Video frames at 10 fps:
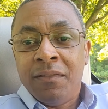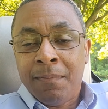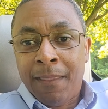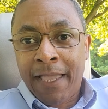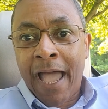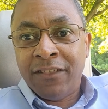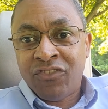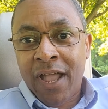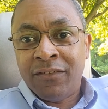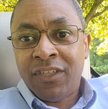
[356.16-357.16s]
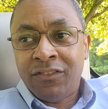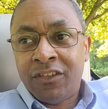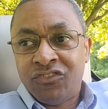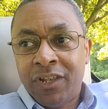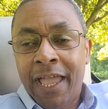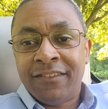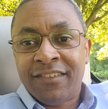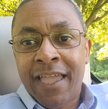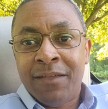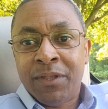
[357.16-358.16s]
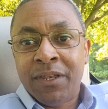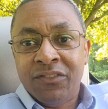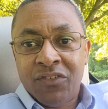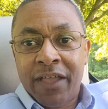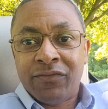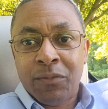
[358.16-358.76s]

the guy drives that does your landscaping he's gonna have to